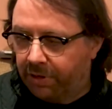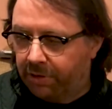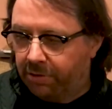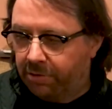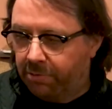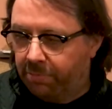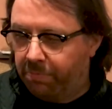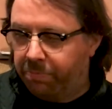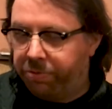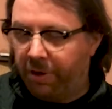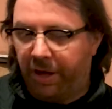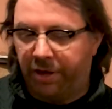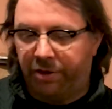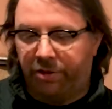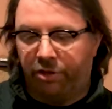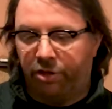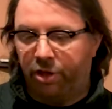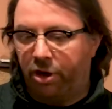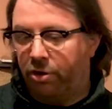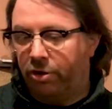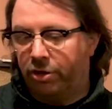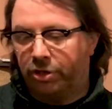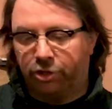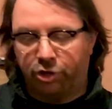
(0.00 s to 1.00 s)
But
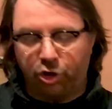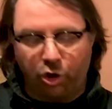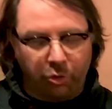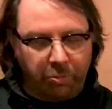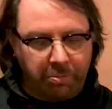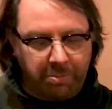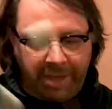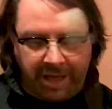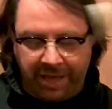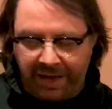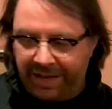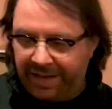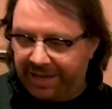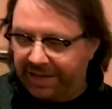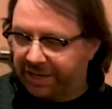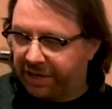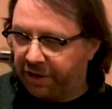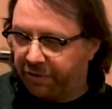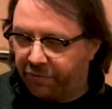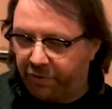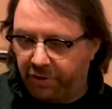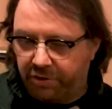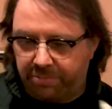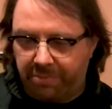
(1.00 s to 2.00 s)
there are so many
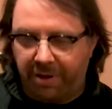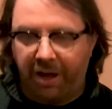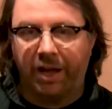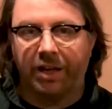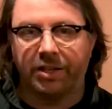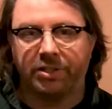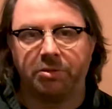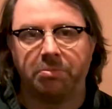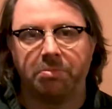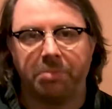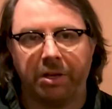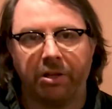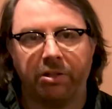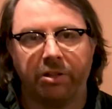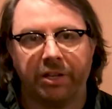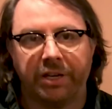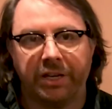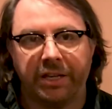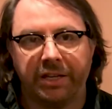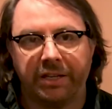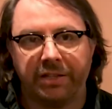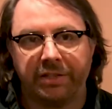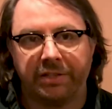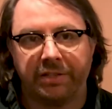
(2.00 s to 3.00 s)
different
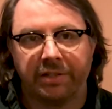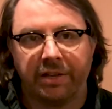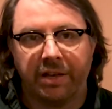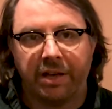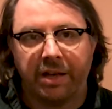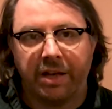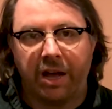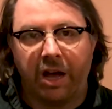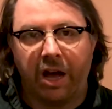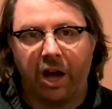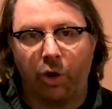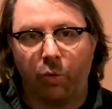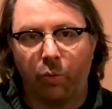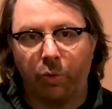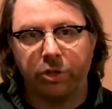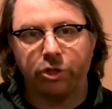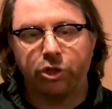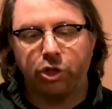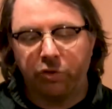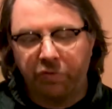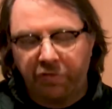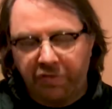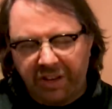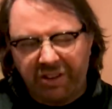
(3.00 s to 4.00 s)
possibilities once
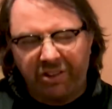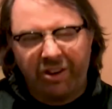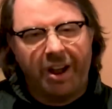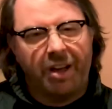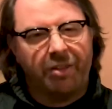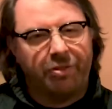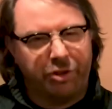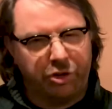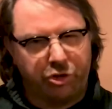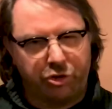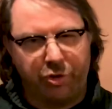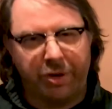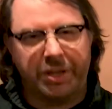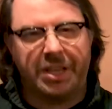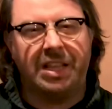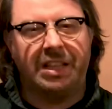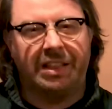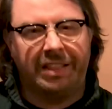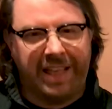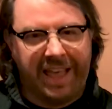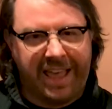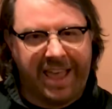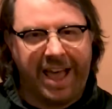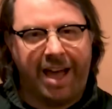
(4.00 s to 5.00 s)
you figure out the tricky
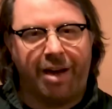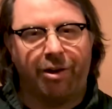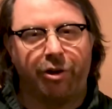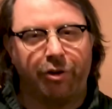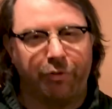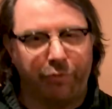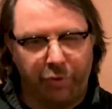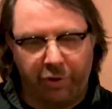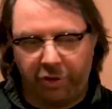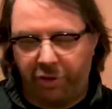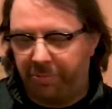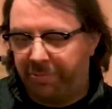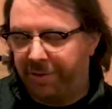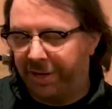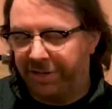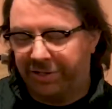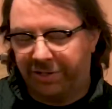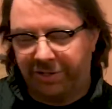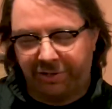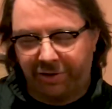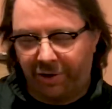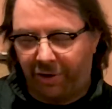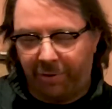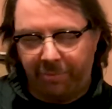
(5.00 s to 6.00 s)
layout of where the
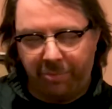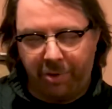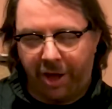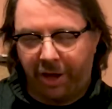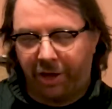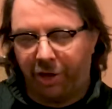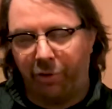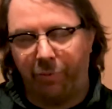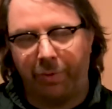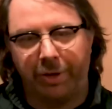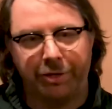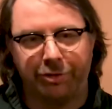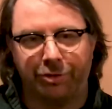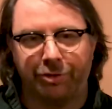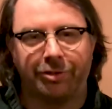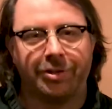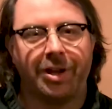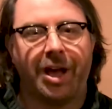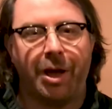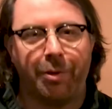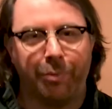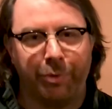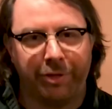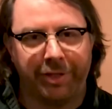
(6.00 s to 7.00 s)
pitches are. I'm not going to waste your
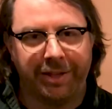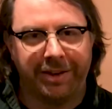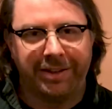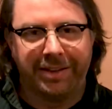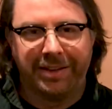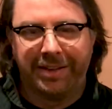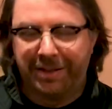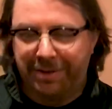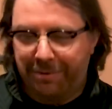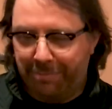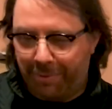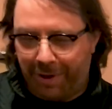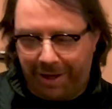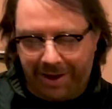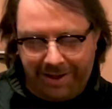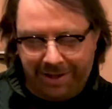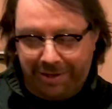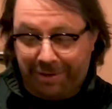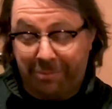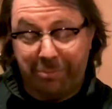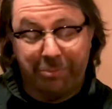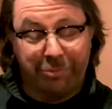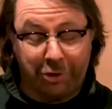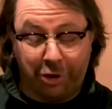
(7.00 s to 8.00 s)
time with it,
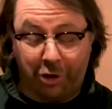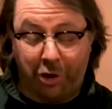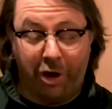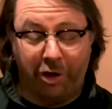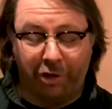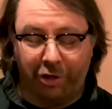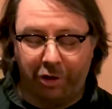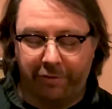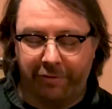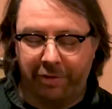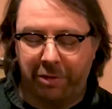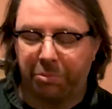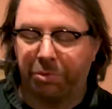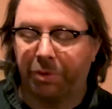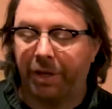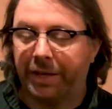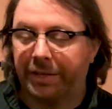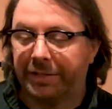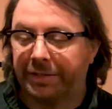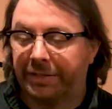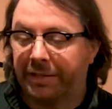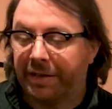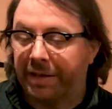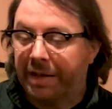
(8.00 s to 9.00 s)
but they're all over the
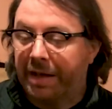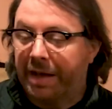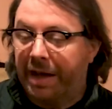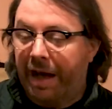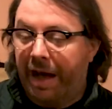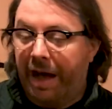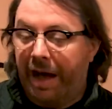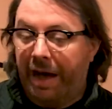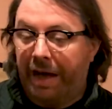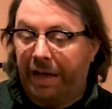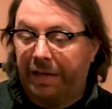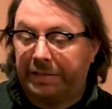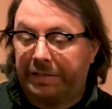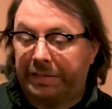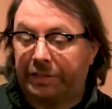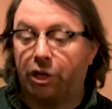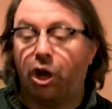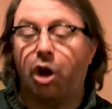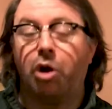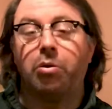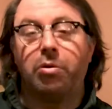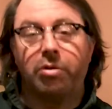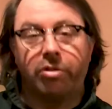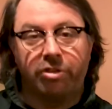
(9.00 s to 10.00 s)
place.
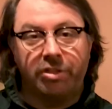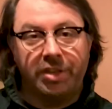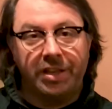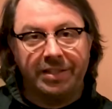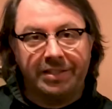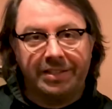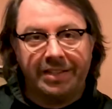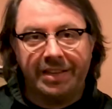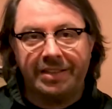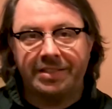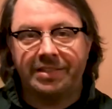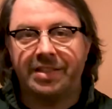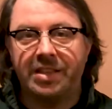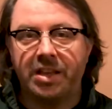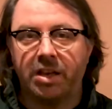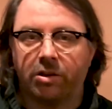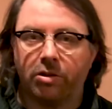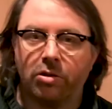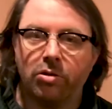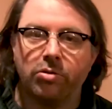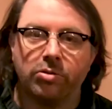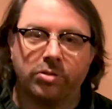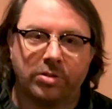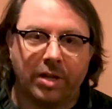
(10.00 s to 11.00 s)
So this is the
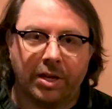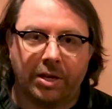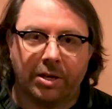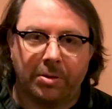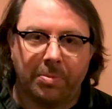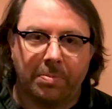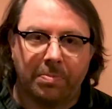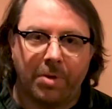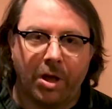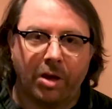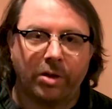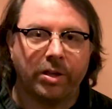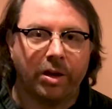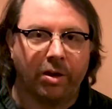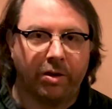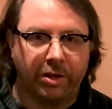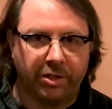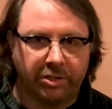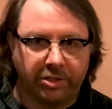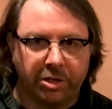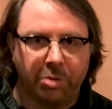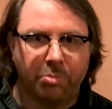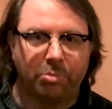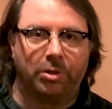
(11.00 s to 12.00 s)
acoustic Hungarian
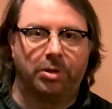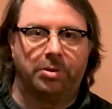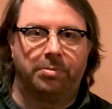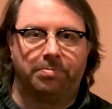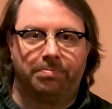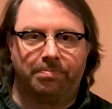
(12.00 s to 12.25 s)
cymbalum.